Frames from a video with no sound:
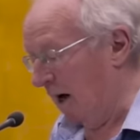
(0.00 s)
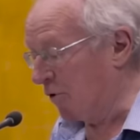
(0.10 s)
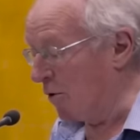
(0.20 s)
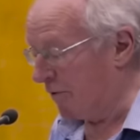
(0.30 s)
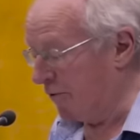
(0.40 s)

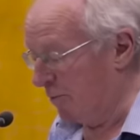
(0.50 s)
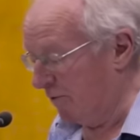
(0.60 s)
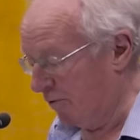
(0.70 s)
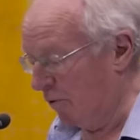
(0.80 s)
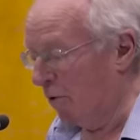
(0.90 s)
I've gone through
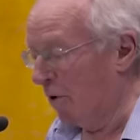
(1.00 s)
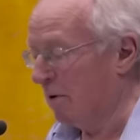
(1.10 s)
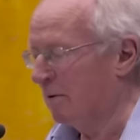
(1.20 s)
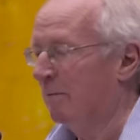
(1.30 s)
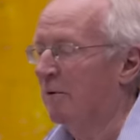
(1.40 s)
before
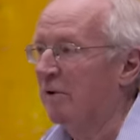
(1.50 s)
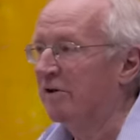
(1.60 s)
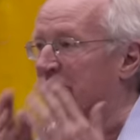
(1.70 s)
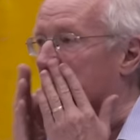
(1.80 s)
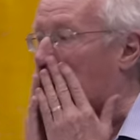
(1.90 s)
the
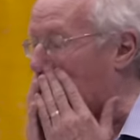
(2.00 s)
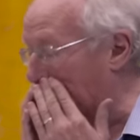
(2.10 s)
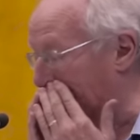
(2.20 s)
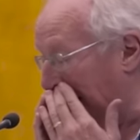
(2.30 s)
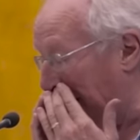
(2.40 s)
reasons why
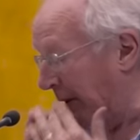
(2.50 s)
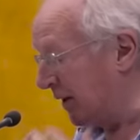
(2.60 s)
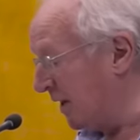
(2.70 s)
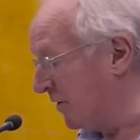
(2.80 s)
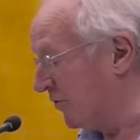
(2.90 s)
I think we
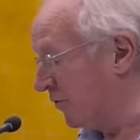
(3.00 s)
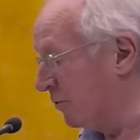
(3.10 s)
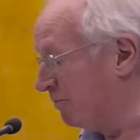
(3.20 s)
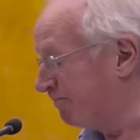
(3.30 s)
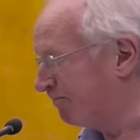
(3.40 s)
need to